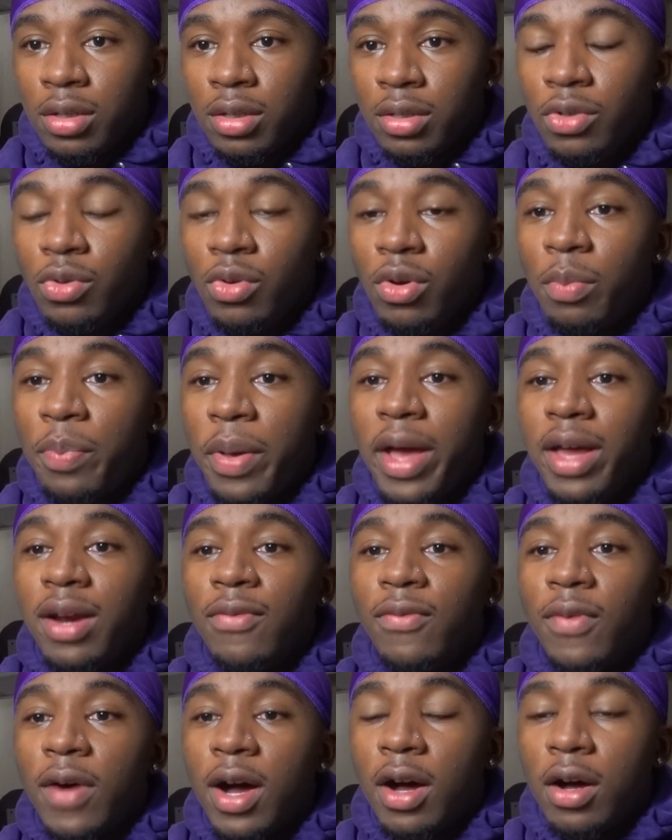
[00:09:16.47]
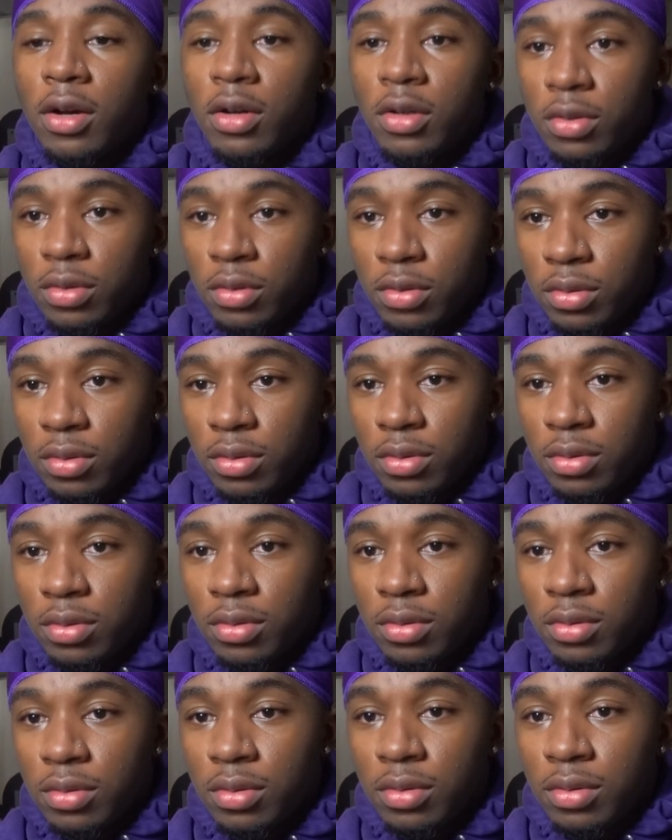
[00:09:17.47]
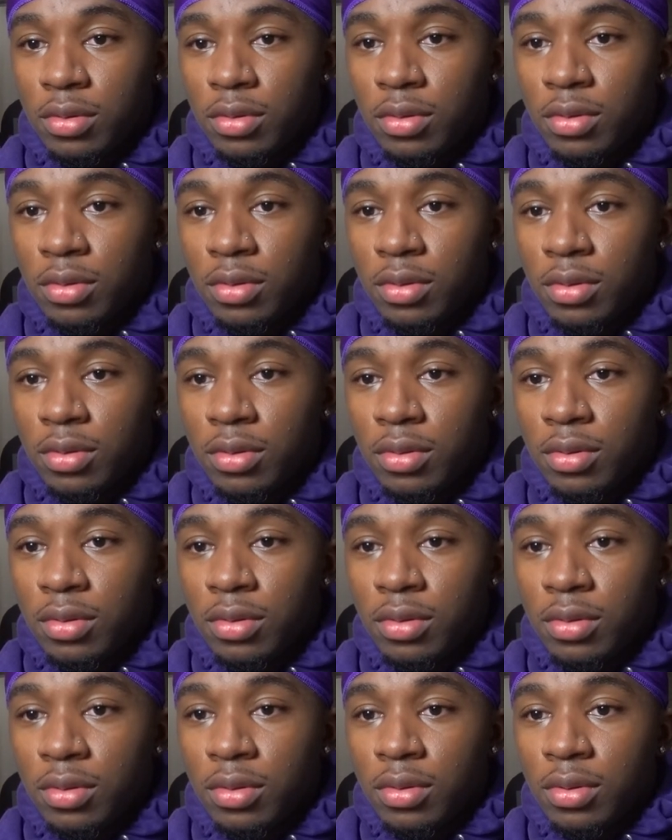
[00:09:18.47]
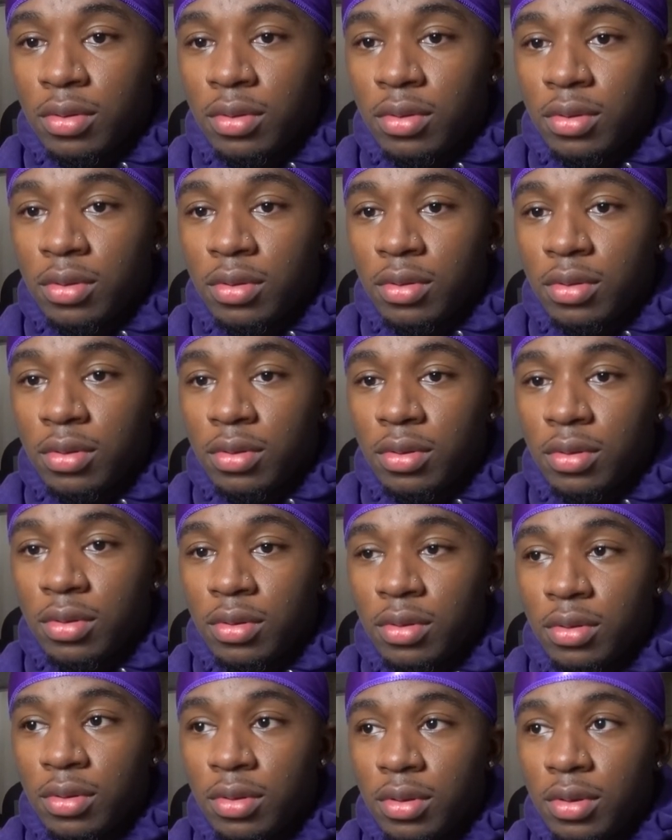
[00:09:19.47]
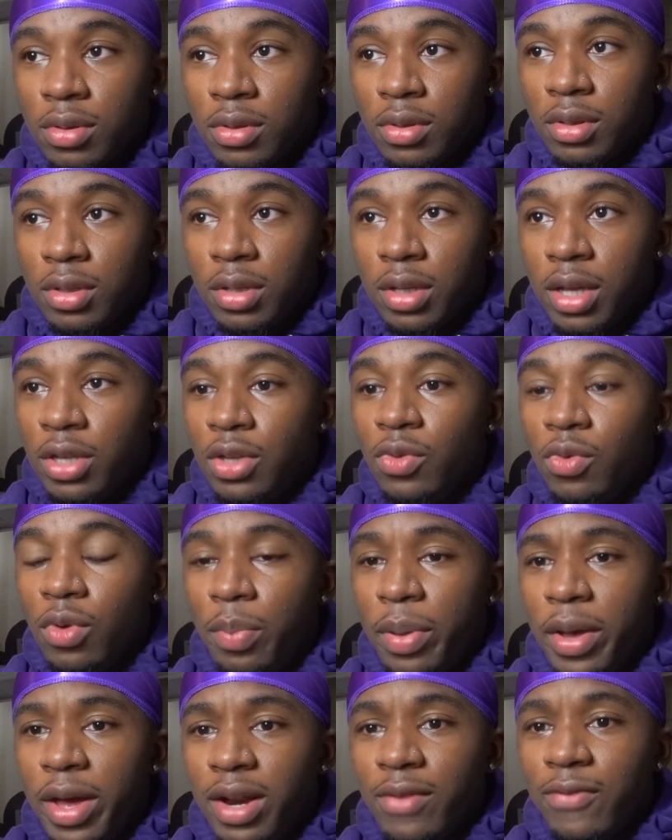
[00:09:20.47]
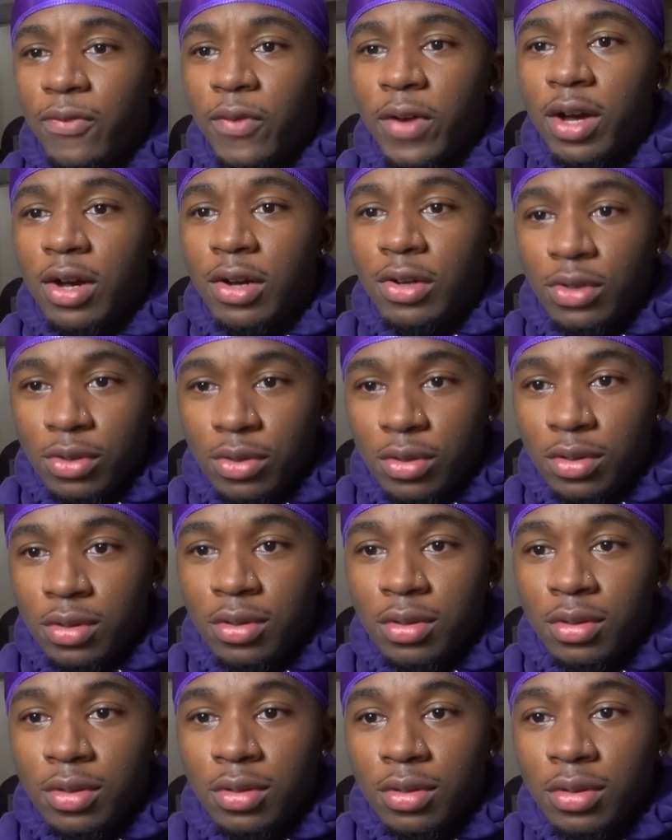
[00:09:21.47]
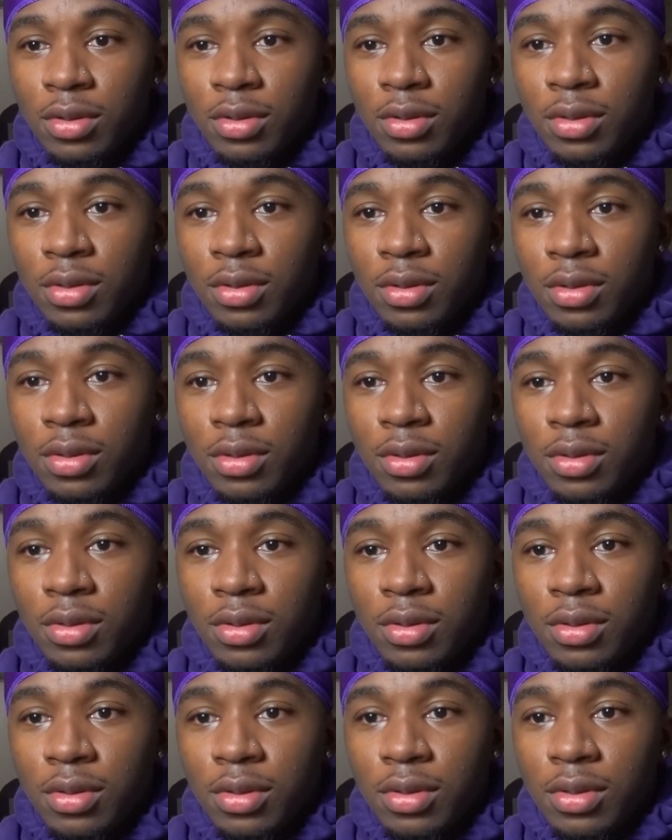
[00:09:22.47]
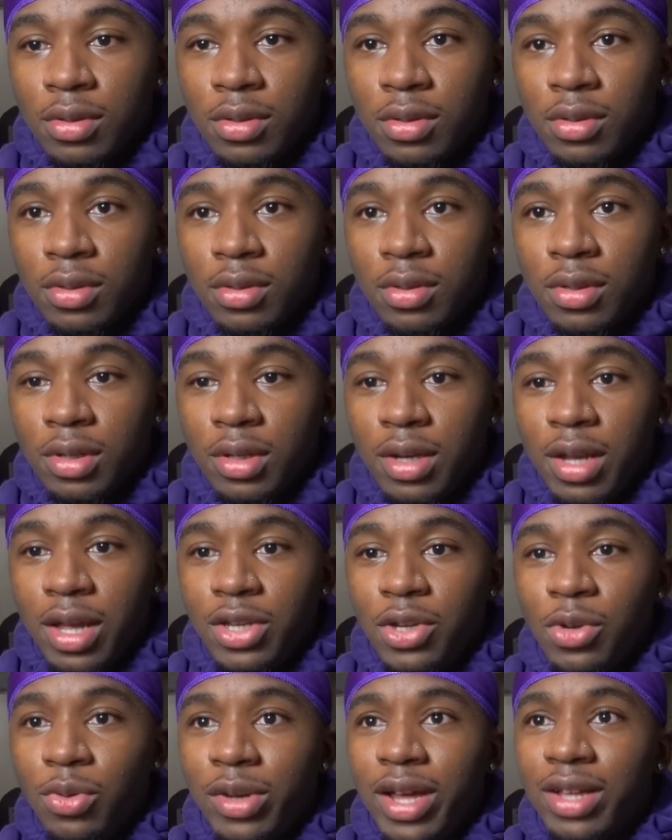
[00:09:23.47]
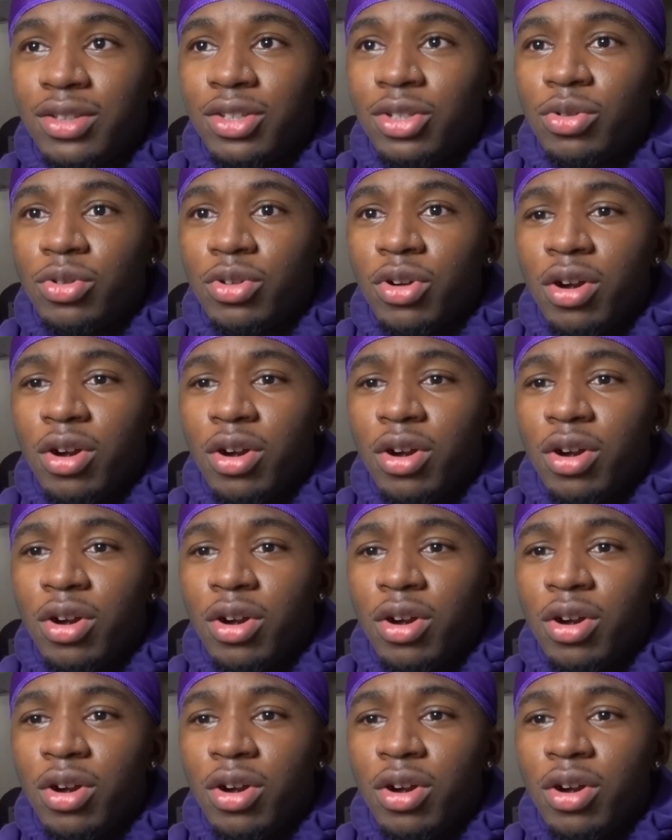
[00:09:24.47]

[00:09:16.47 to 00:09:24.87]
You a pedophile. You a faggot. And you a pedophile. You wear purple. What type of nigga wear purple? And you like little